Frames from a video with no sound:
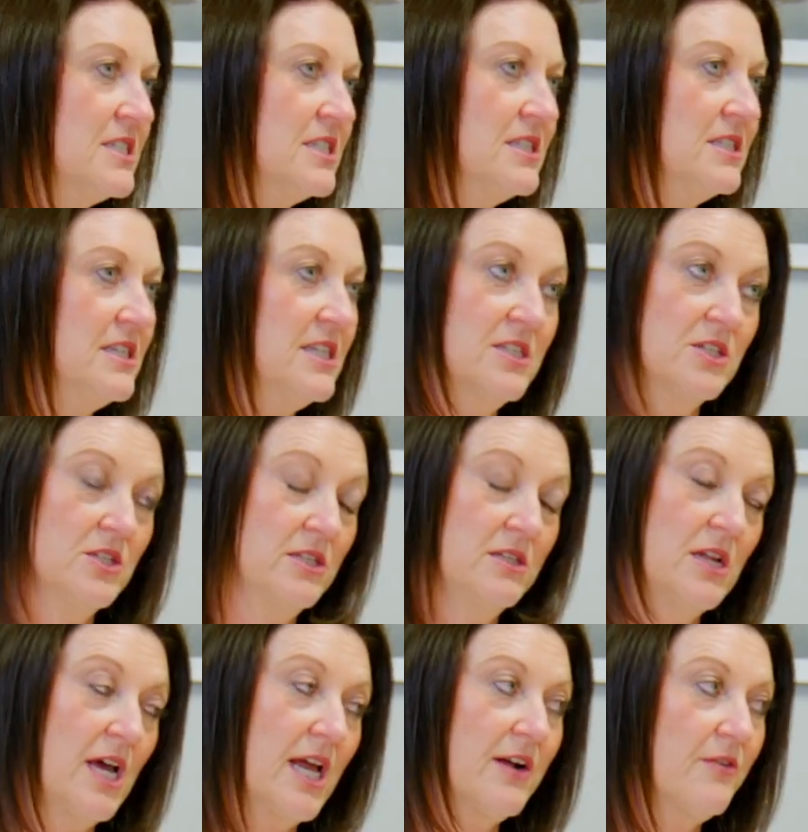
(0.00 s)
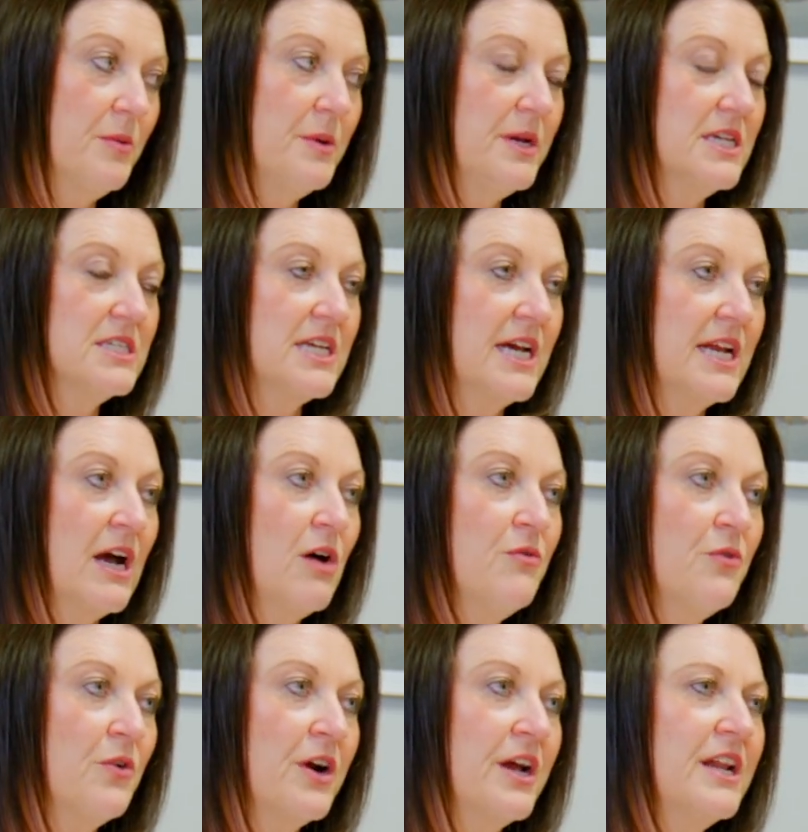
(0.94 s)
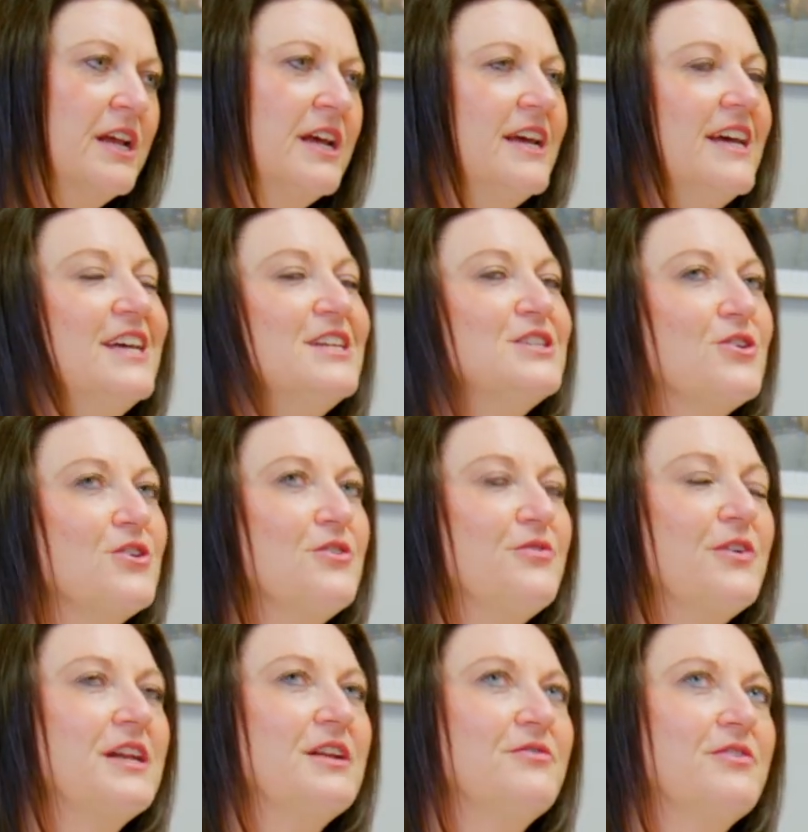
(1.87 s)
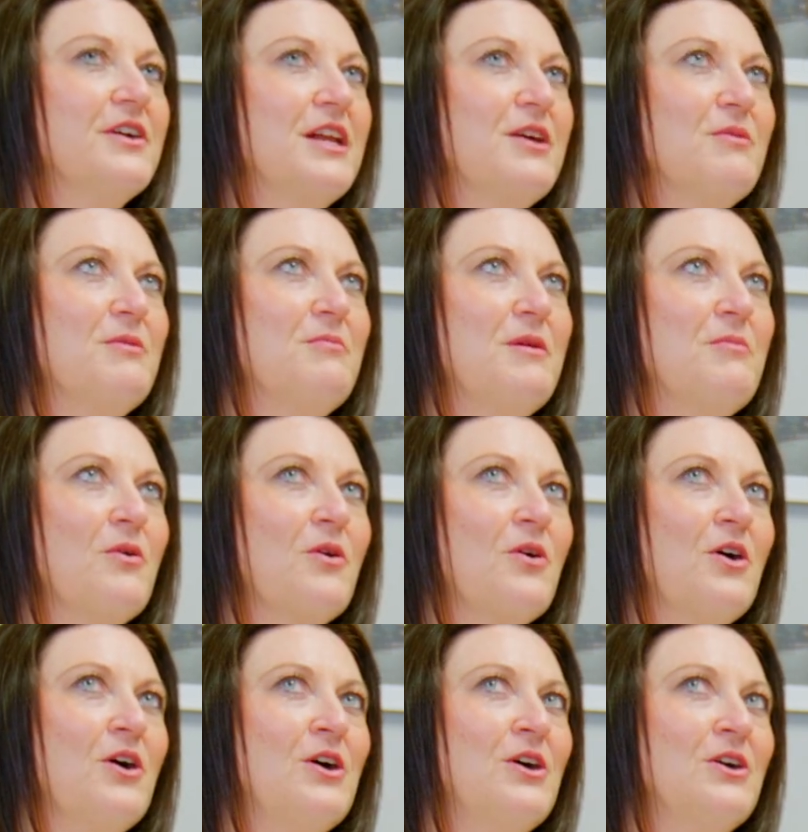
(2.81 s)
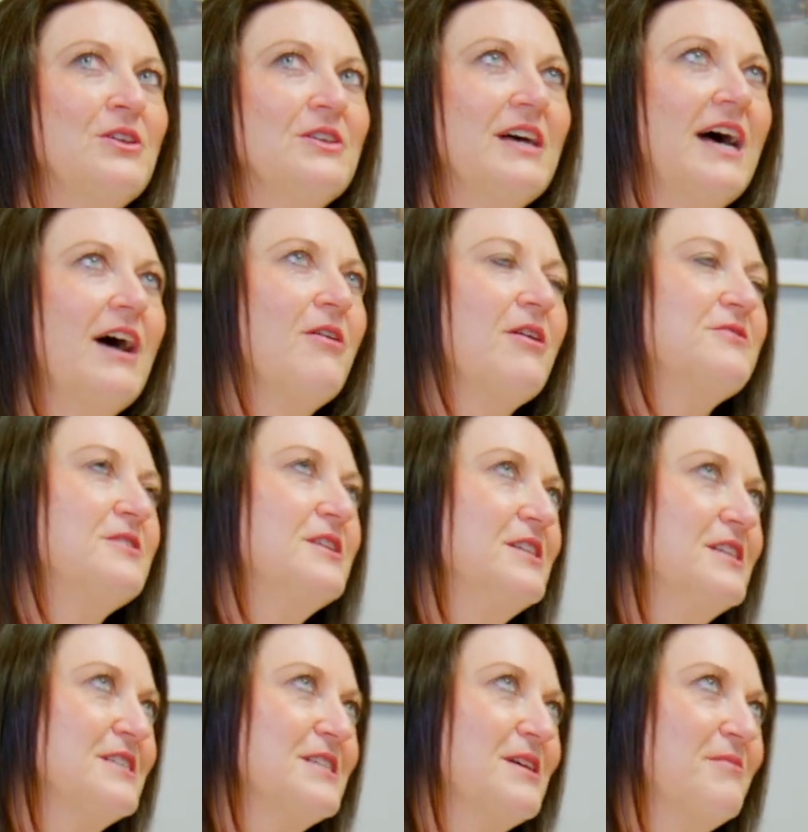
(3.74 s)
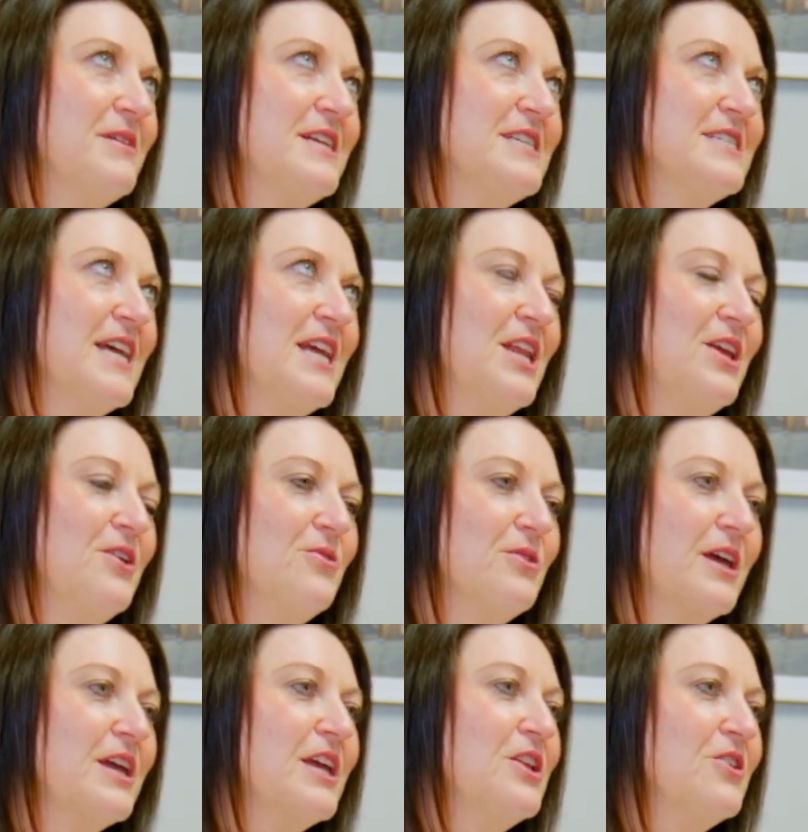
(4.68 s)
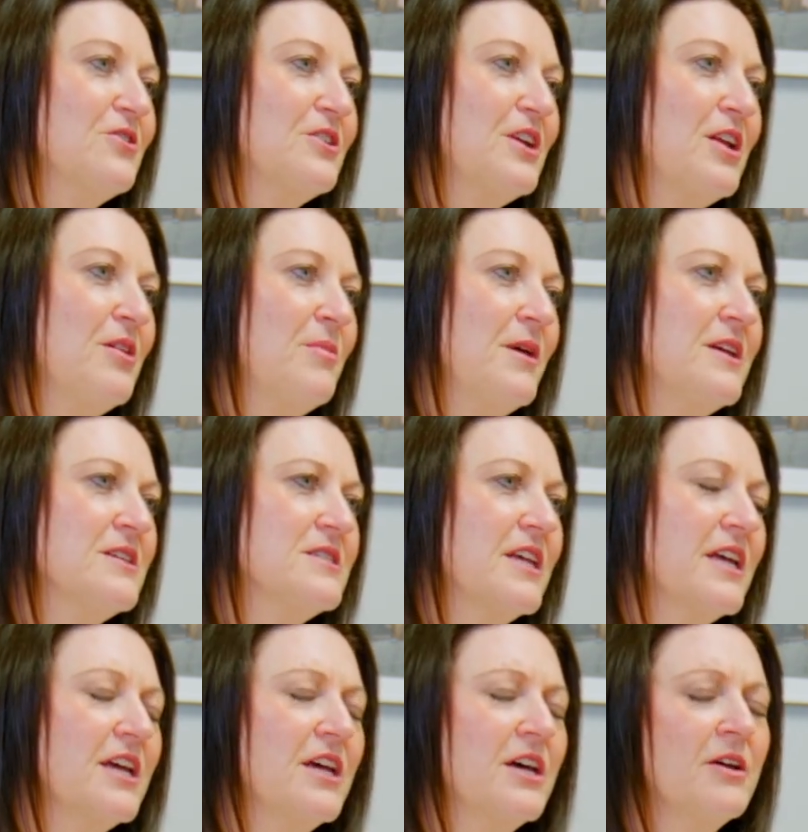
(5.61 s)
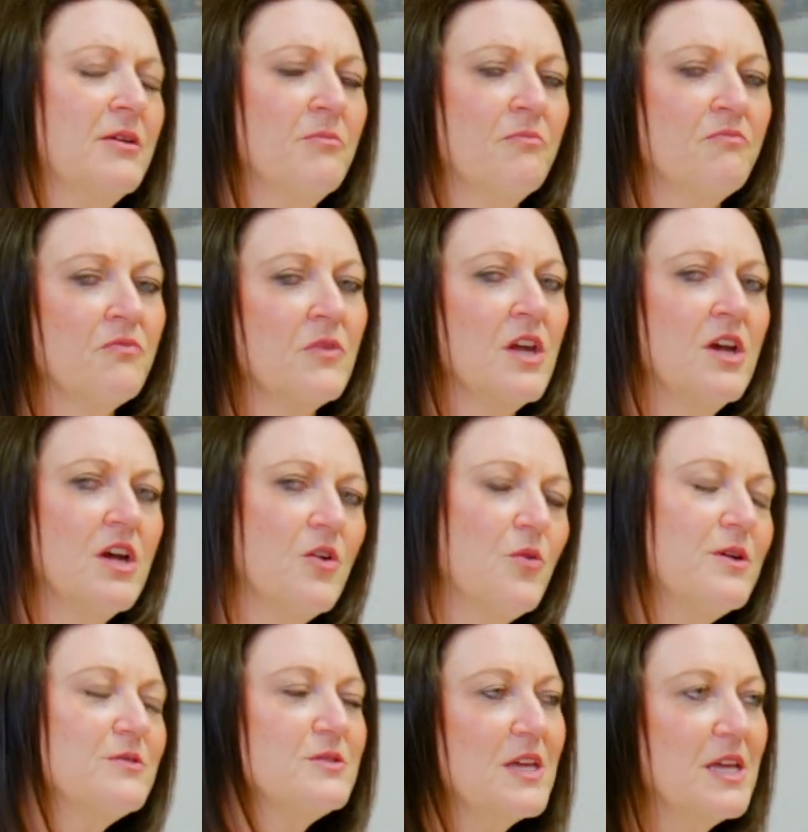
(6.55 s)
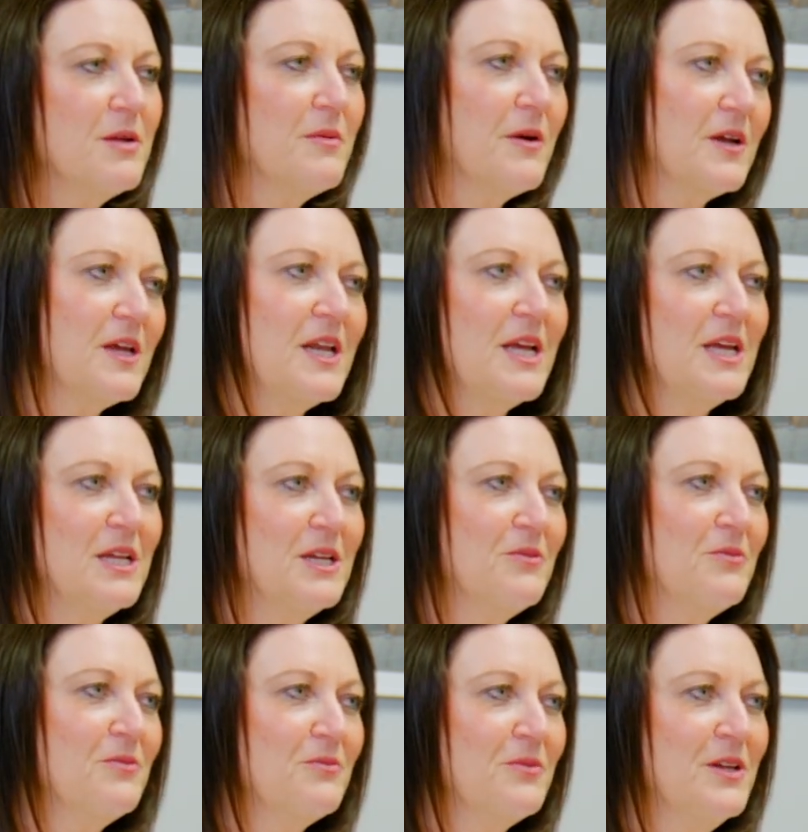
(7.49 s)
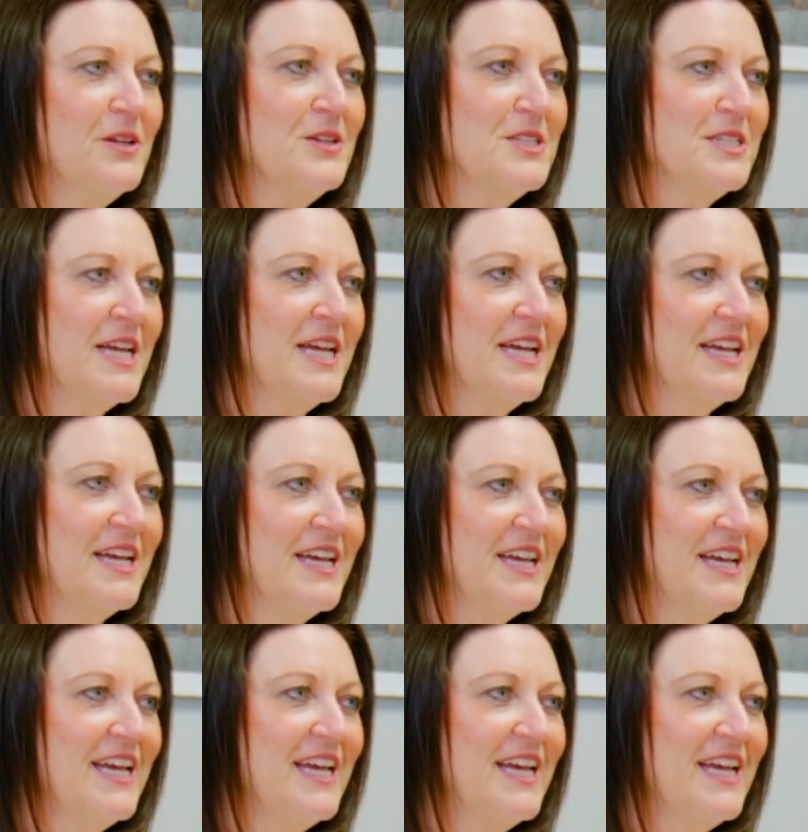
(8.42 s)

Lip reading: And not everybody is cut out for it. Don't you find it funny when people call? How often does somebody say to you, like in your database, like, I was thinking about getting into real estate.